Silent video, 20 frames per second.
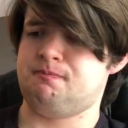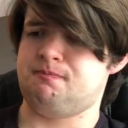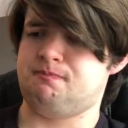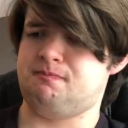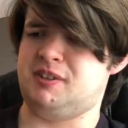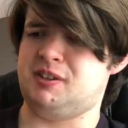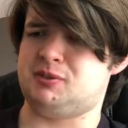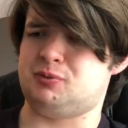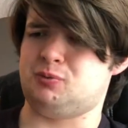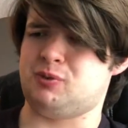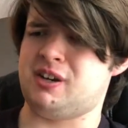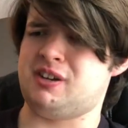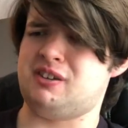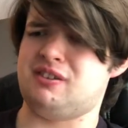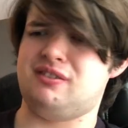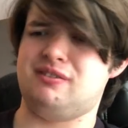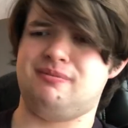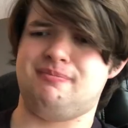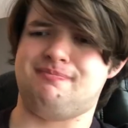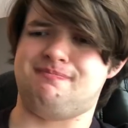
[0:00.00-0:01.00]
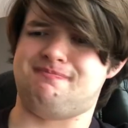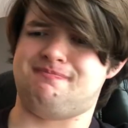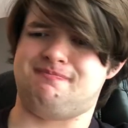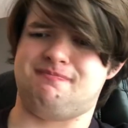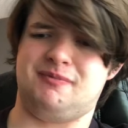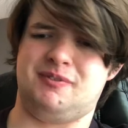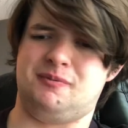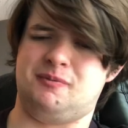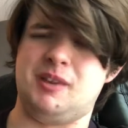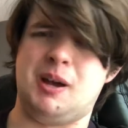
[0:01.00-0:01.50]
He's written
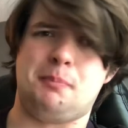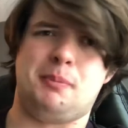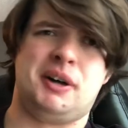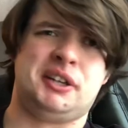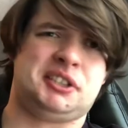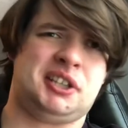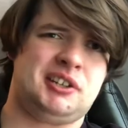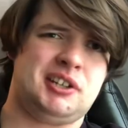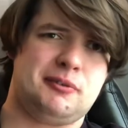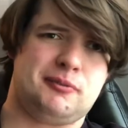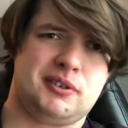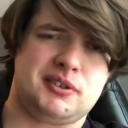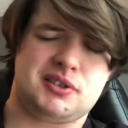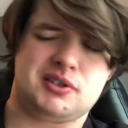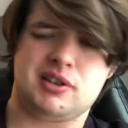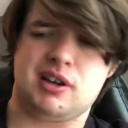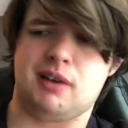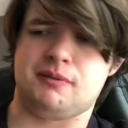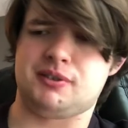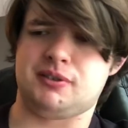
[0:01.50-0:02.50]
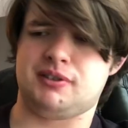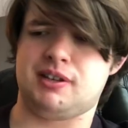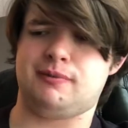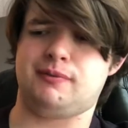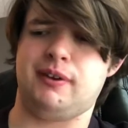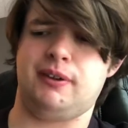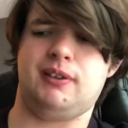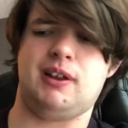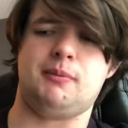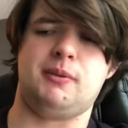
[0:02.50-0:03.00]
a bunch of different stuff, so
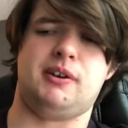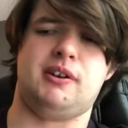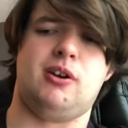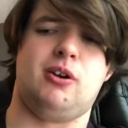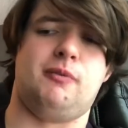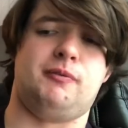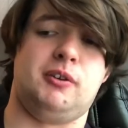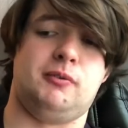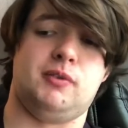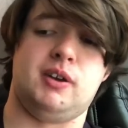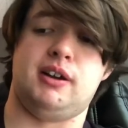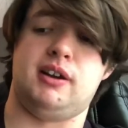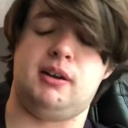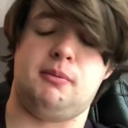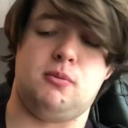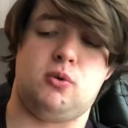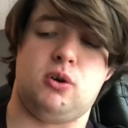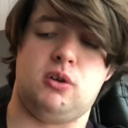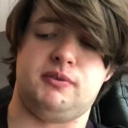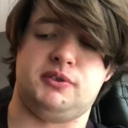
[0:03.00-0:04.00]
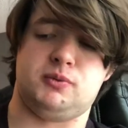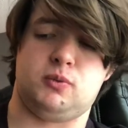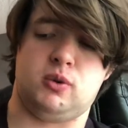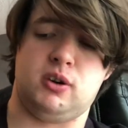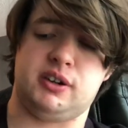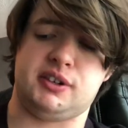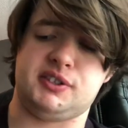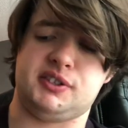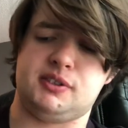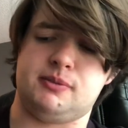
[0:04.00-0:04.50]
definitely let me know if you've read any more of his
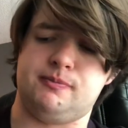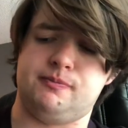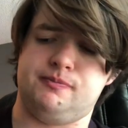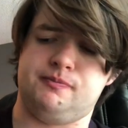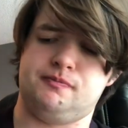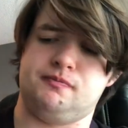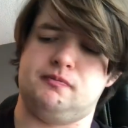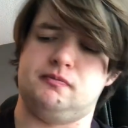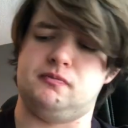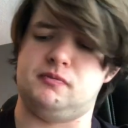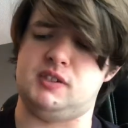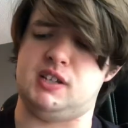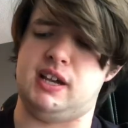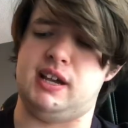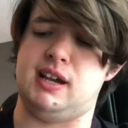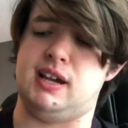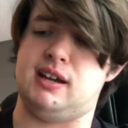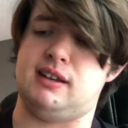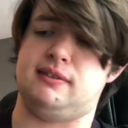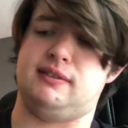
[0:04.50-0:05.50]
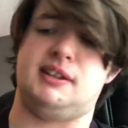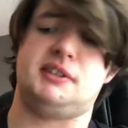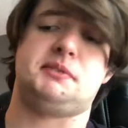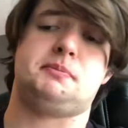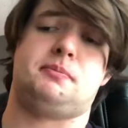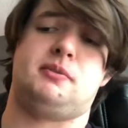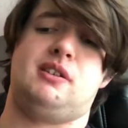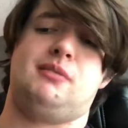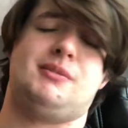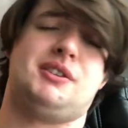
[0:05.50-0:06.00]
works. And that's
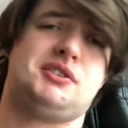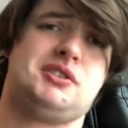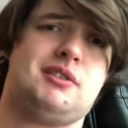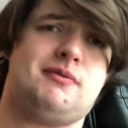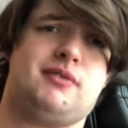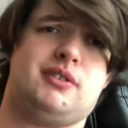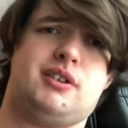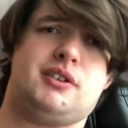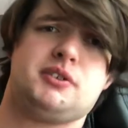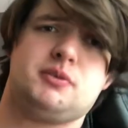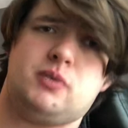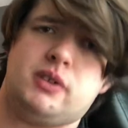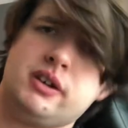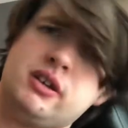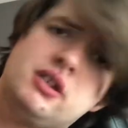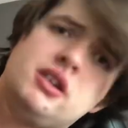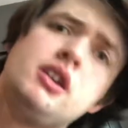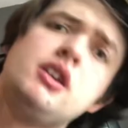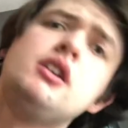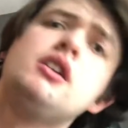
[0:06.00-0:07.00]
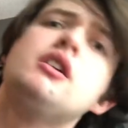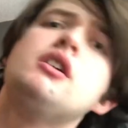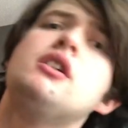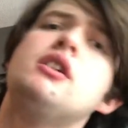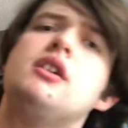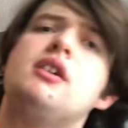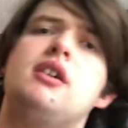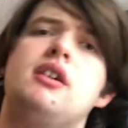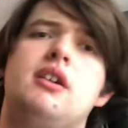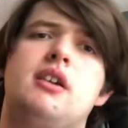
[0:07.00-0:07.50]
pretty much it for this one.
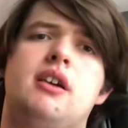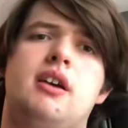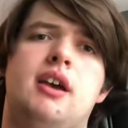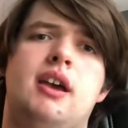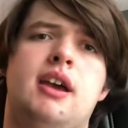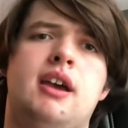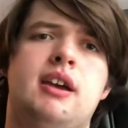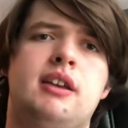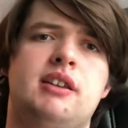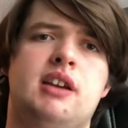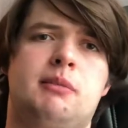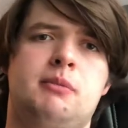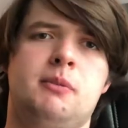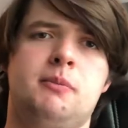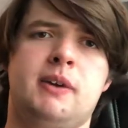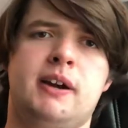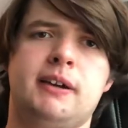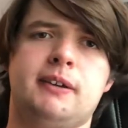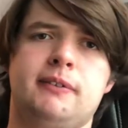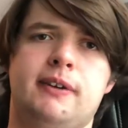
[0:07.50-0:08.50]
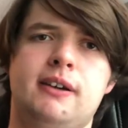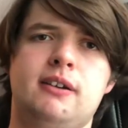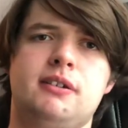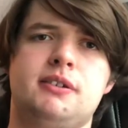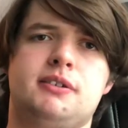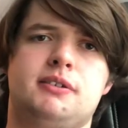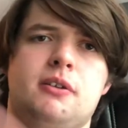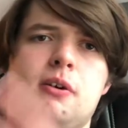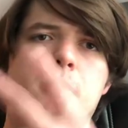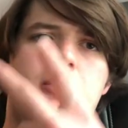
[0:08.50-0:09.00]
And I'll be back later,
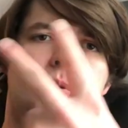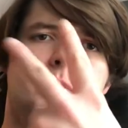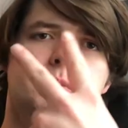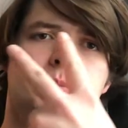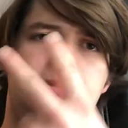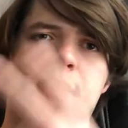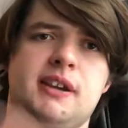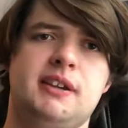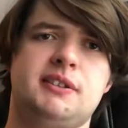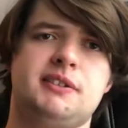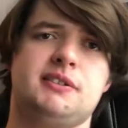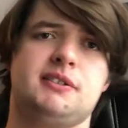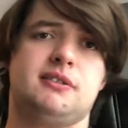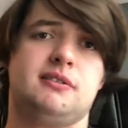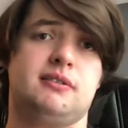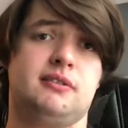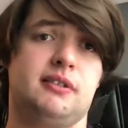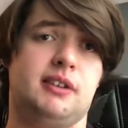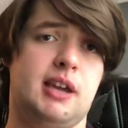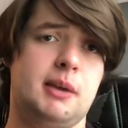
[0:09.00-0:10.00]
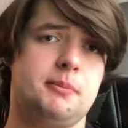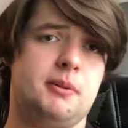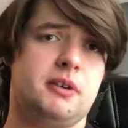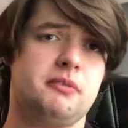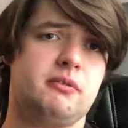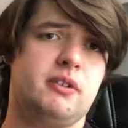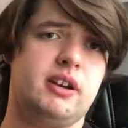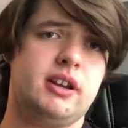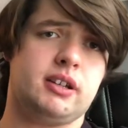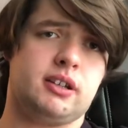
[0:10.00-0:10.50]
so peace and keep
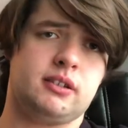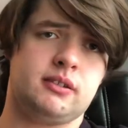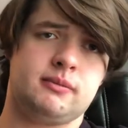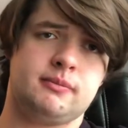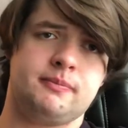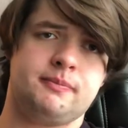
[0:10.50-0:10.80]
on reading.